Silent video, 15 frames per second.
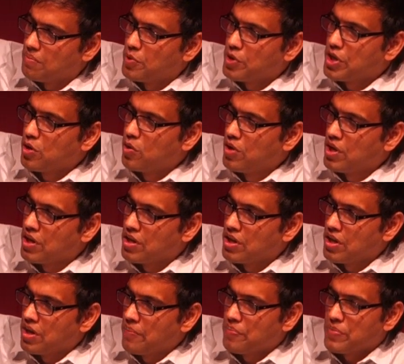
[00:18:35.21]
put it
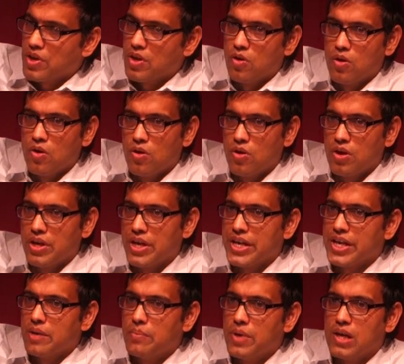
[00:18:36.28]
over
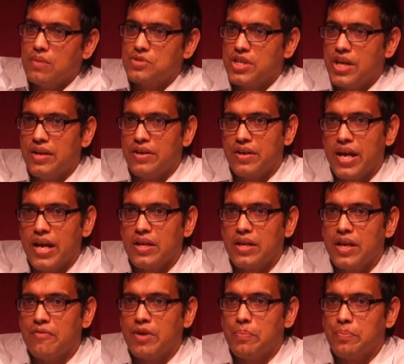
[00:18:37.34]
naked bulbs and dry
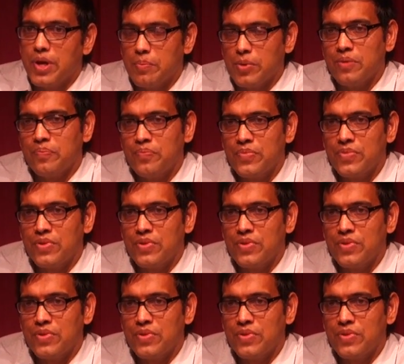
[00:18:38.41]
every paper.